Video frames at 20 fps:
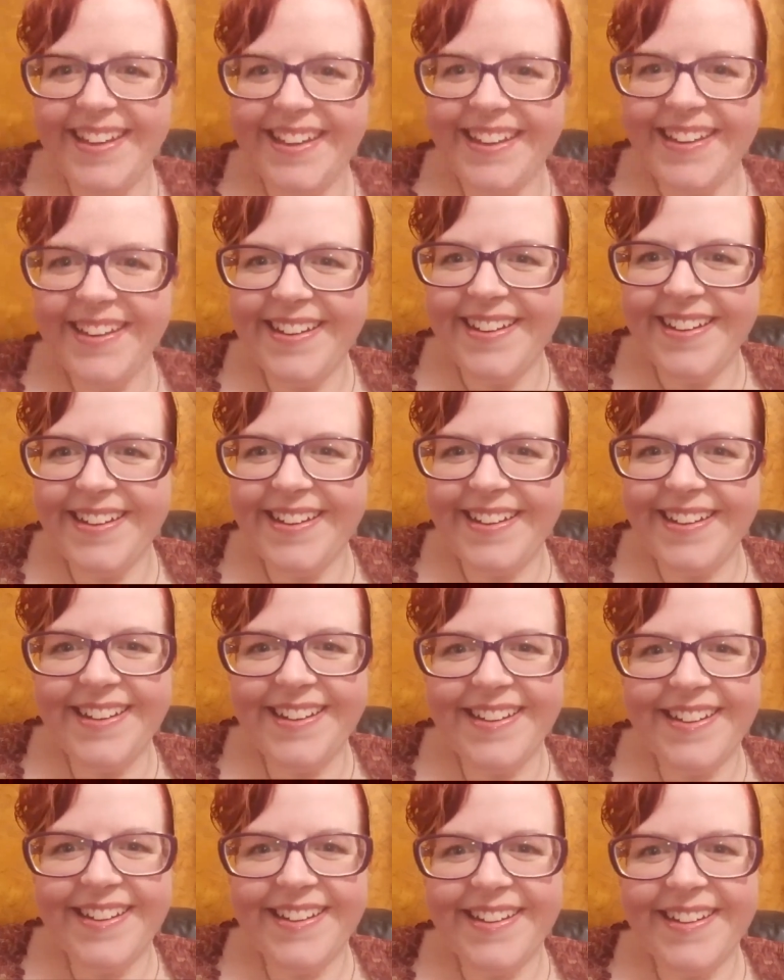
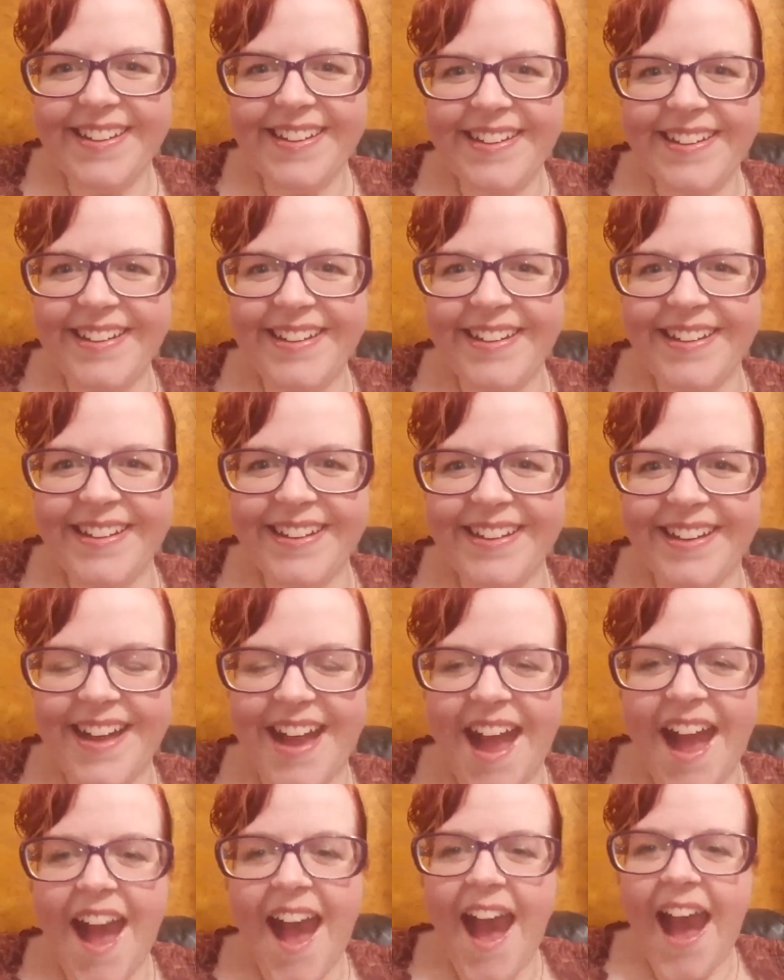uh,
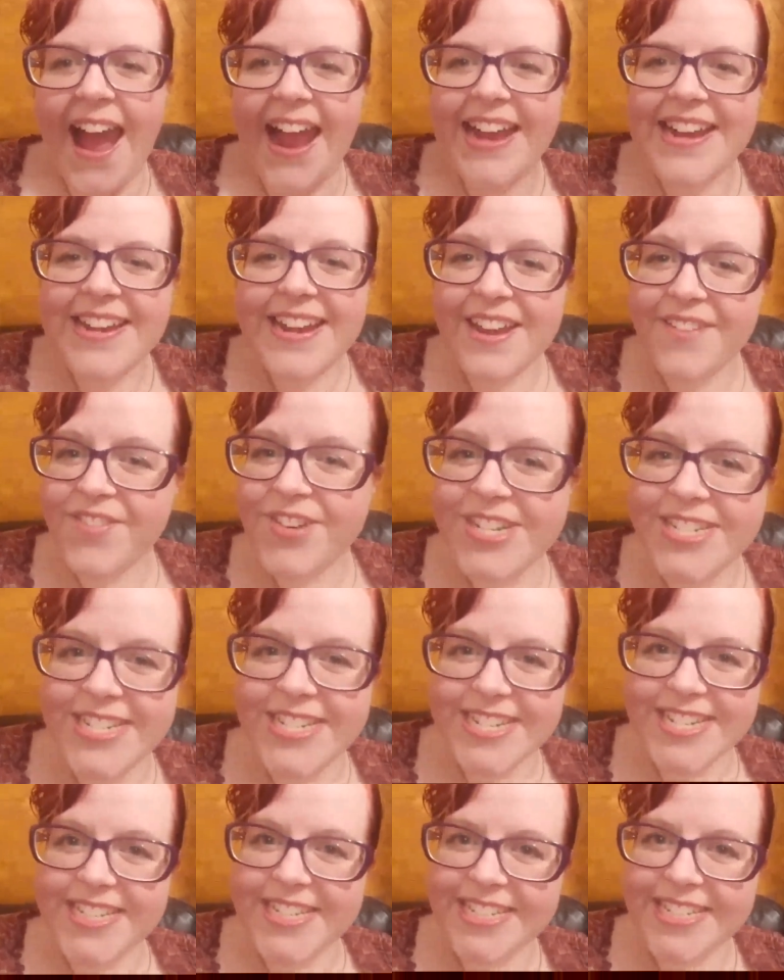I never
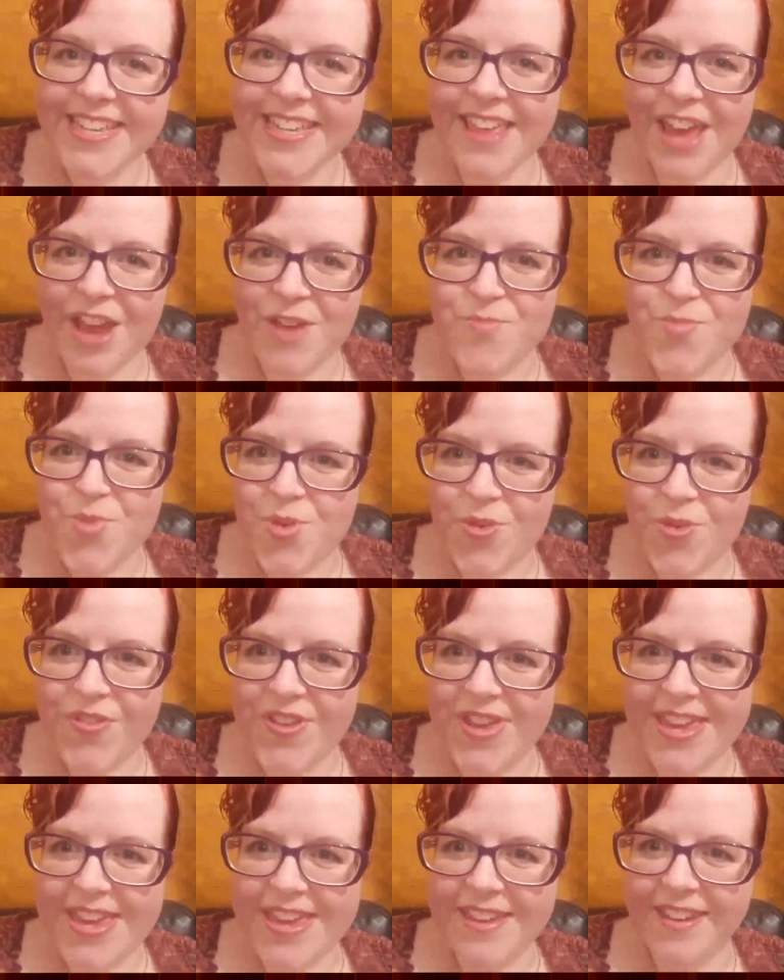did see that
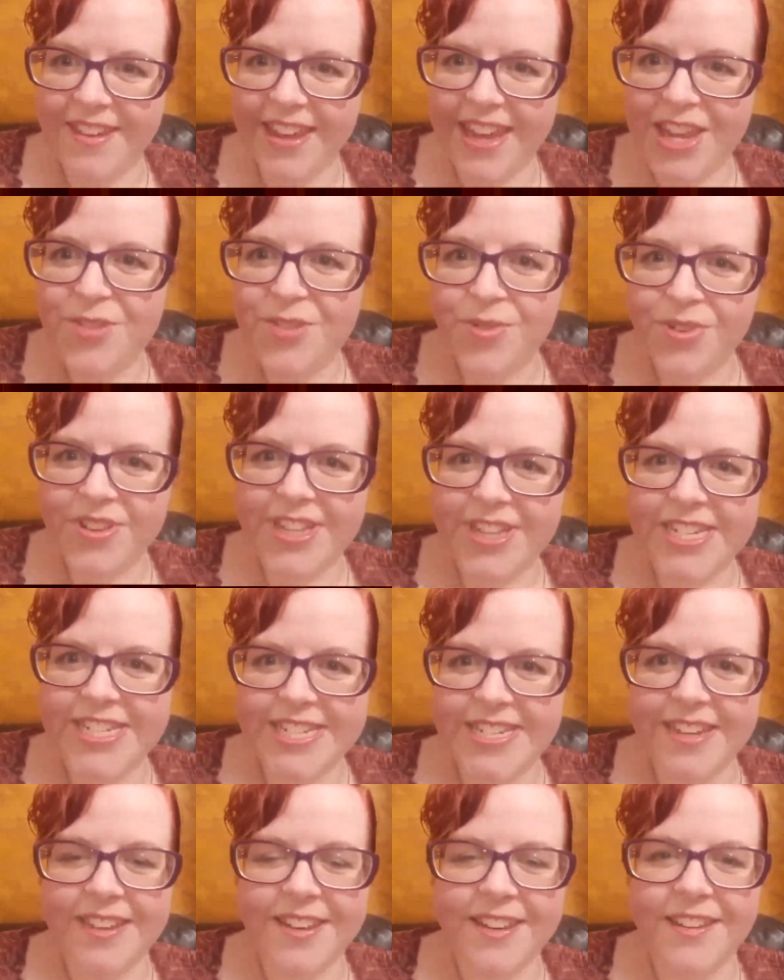movie. He really
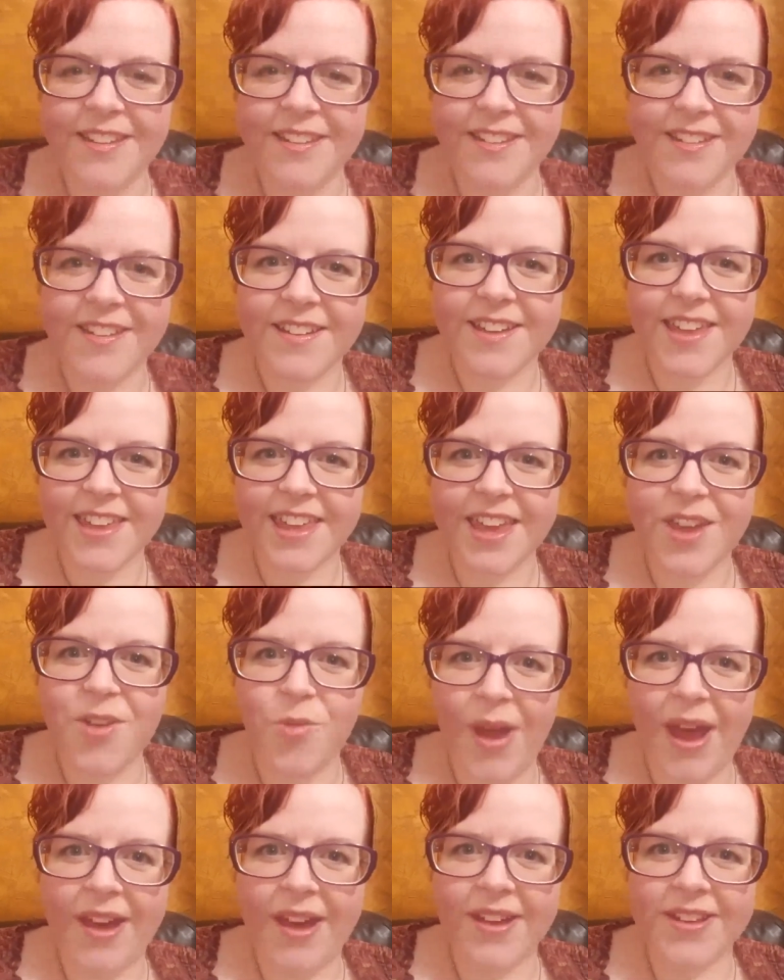did get
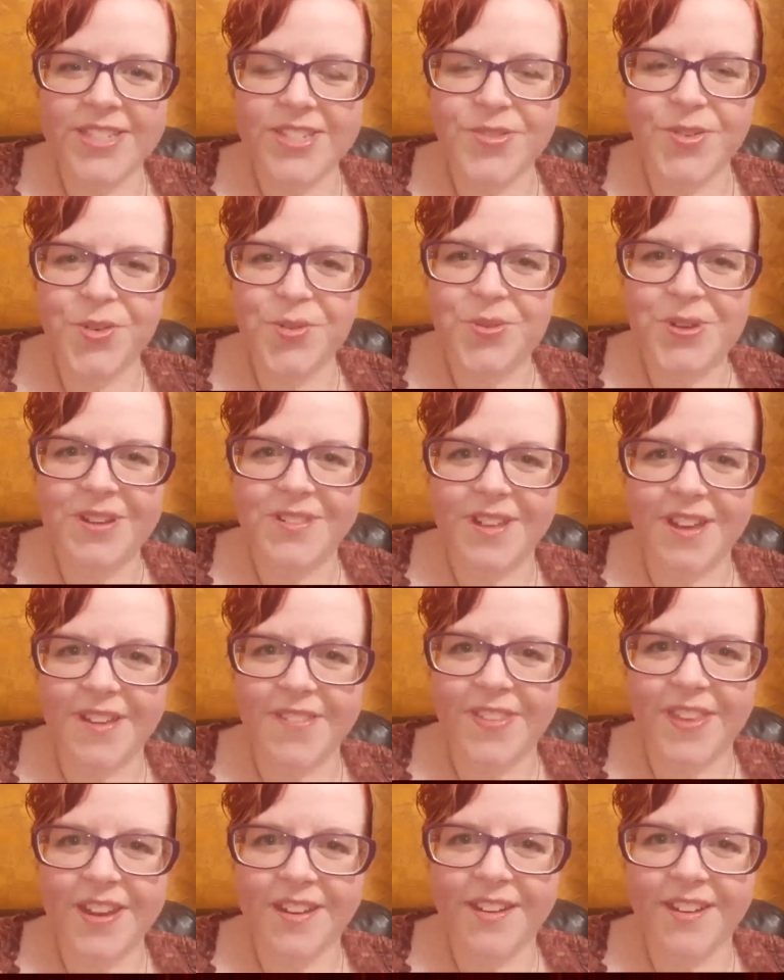waxed for real
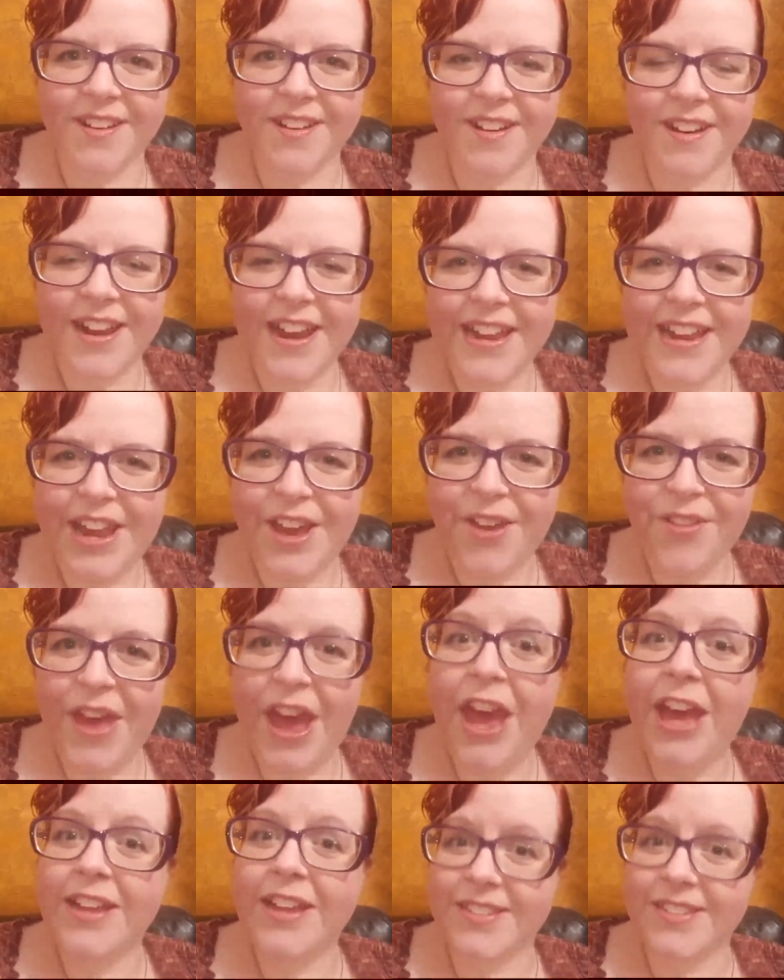on there. Now
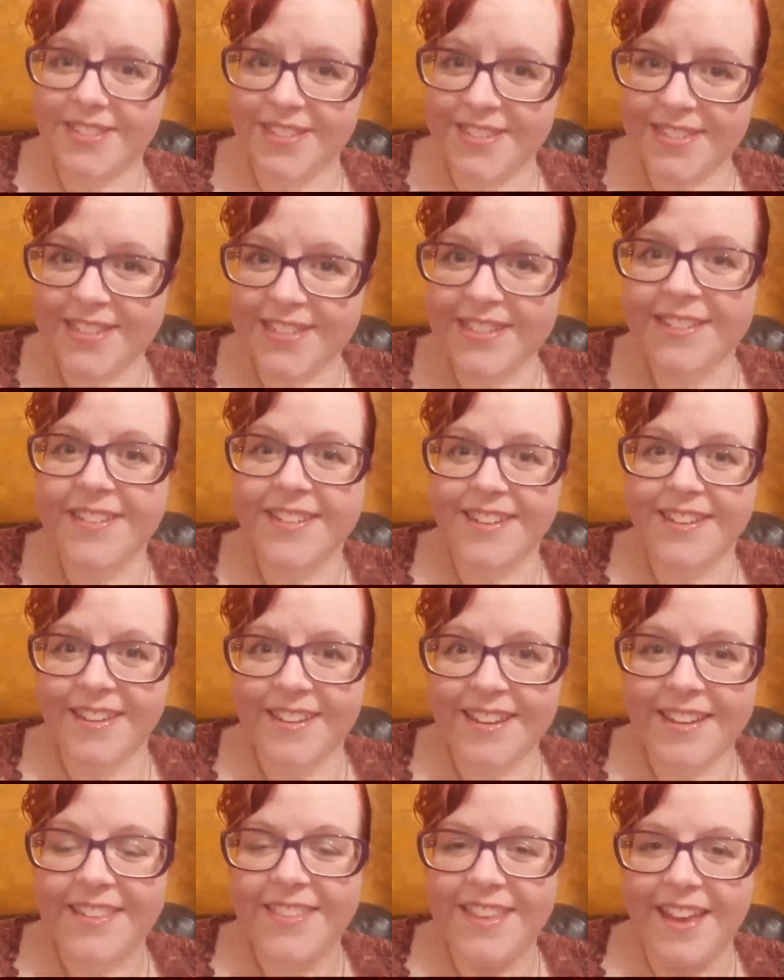that's
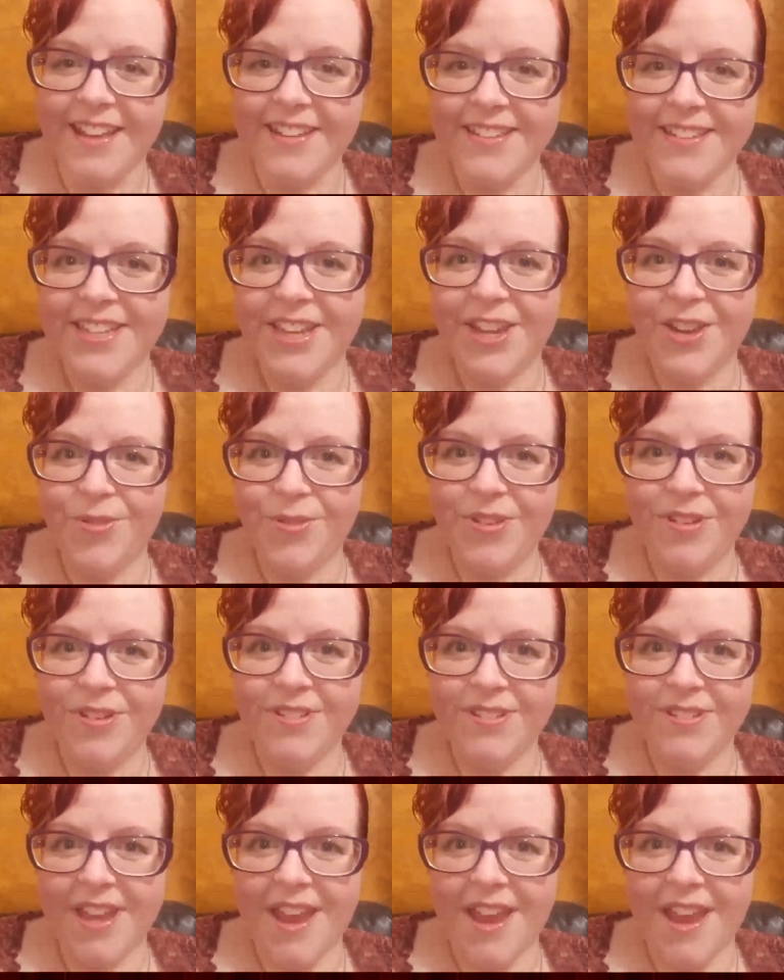like real
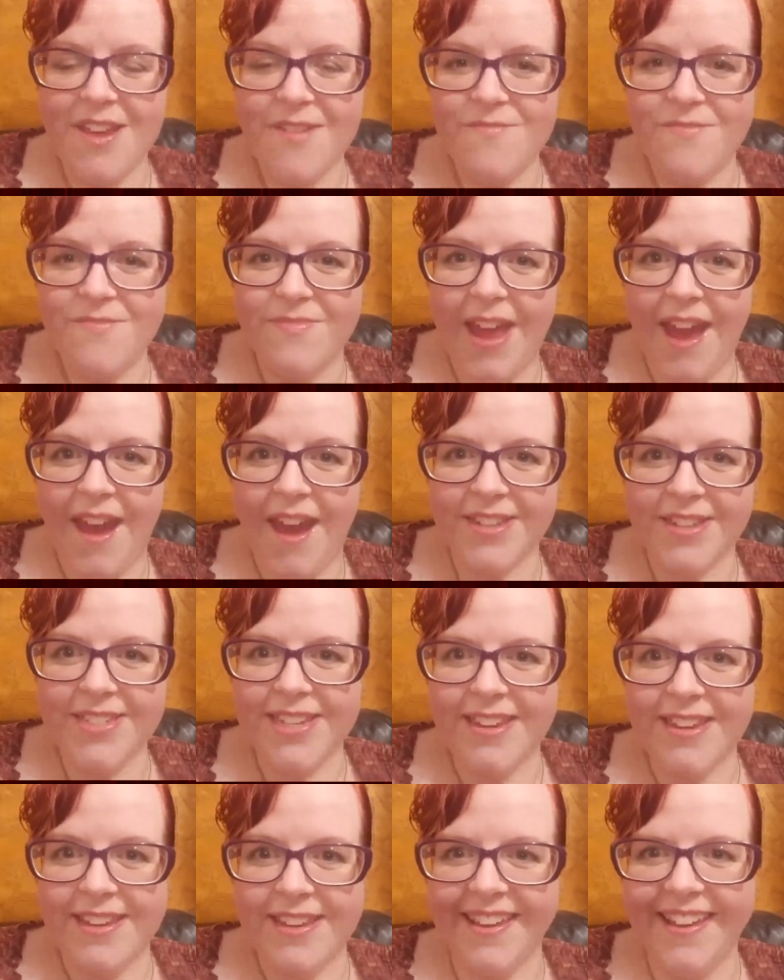time
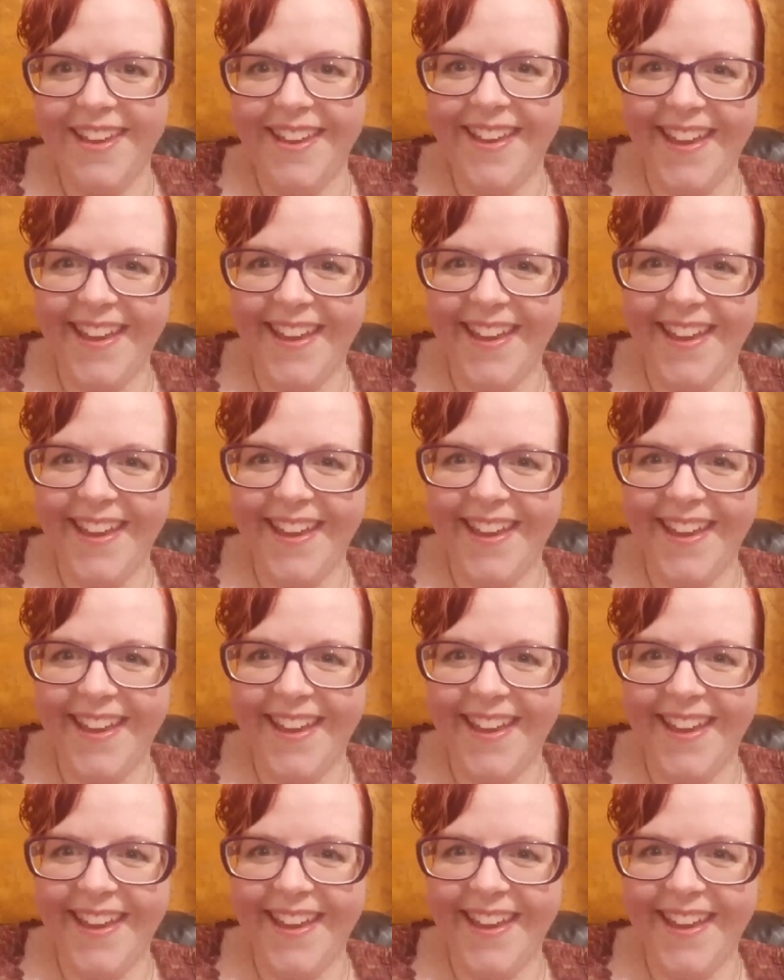acting.